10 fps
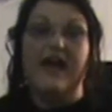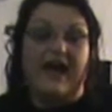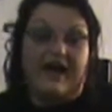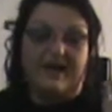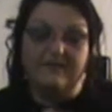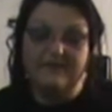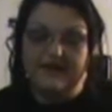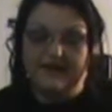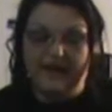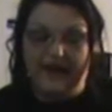I
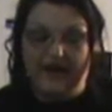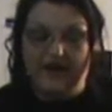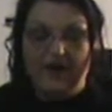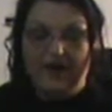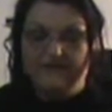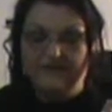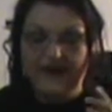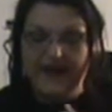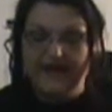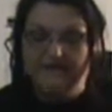emptied out half and
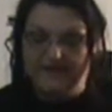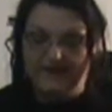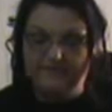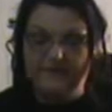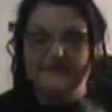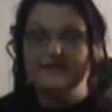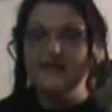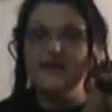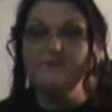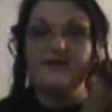half and I mixed it
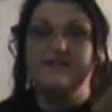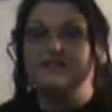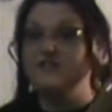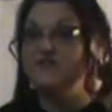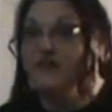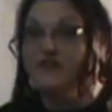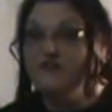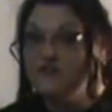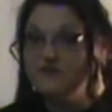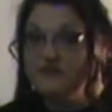up, and it's just
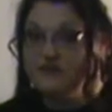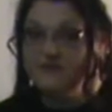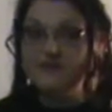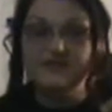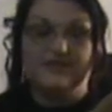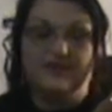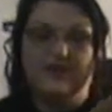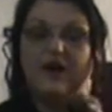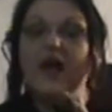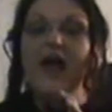regular old cinnamon and
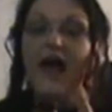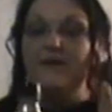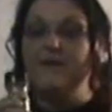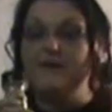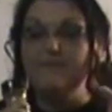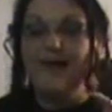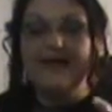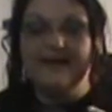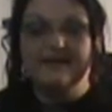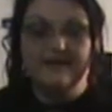sugar. I put it
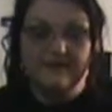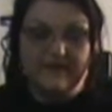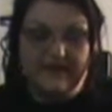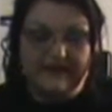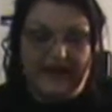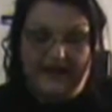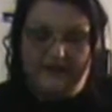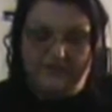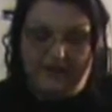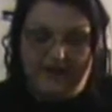back into the
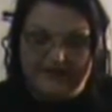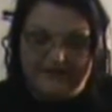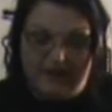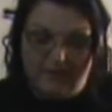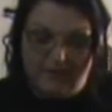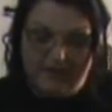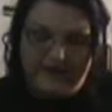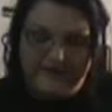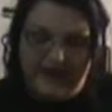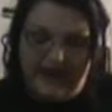container because I
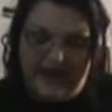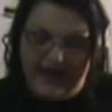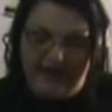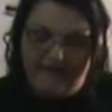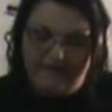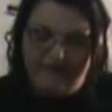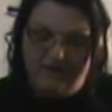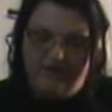wanted to have